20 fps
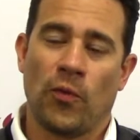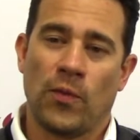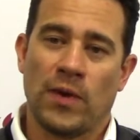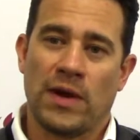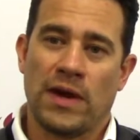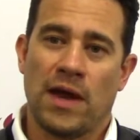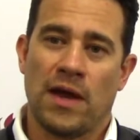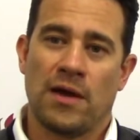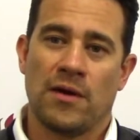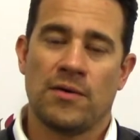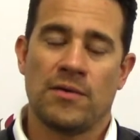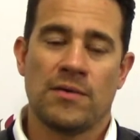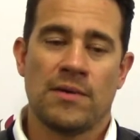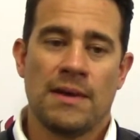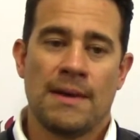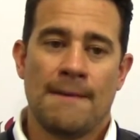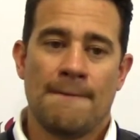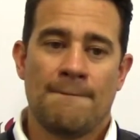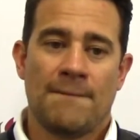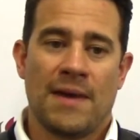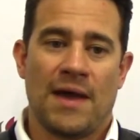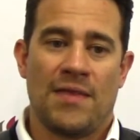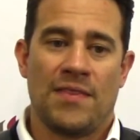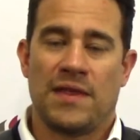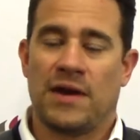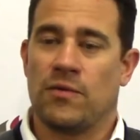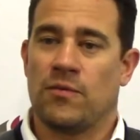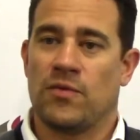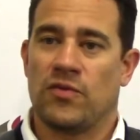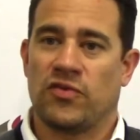we know, and
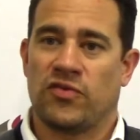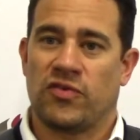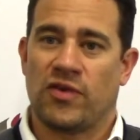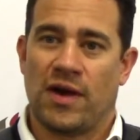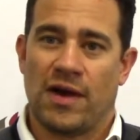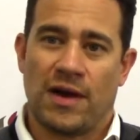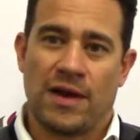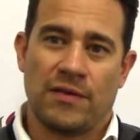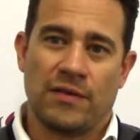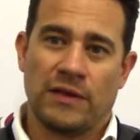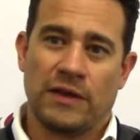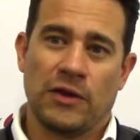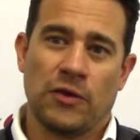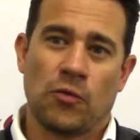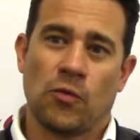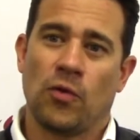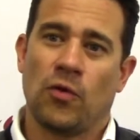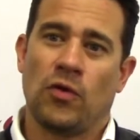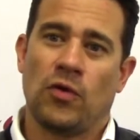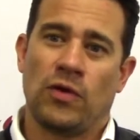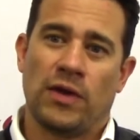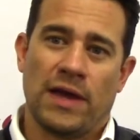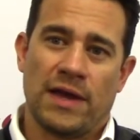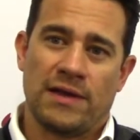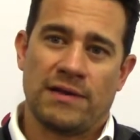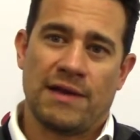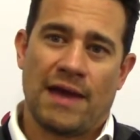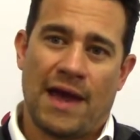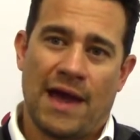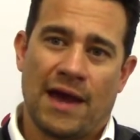that it was literal
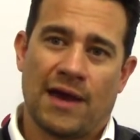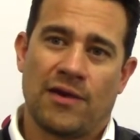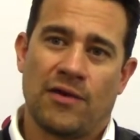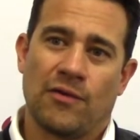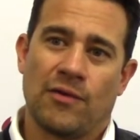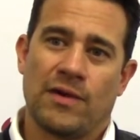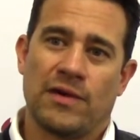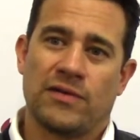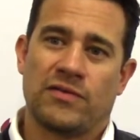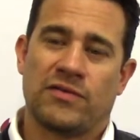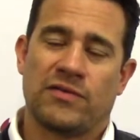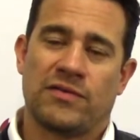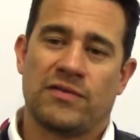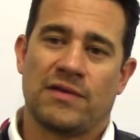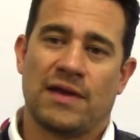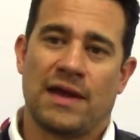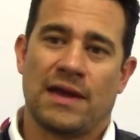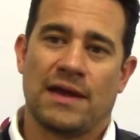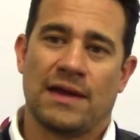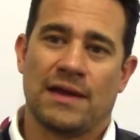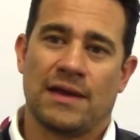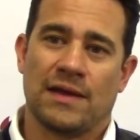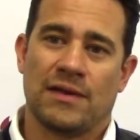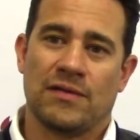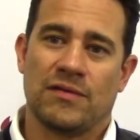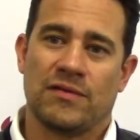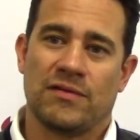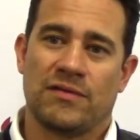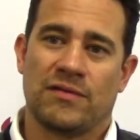and accurate, and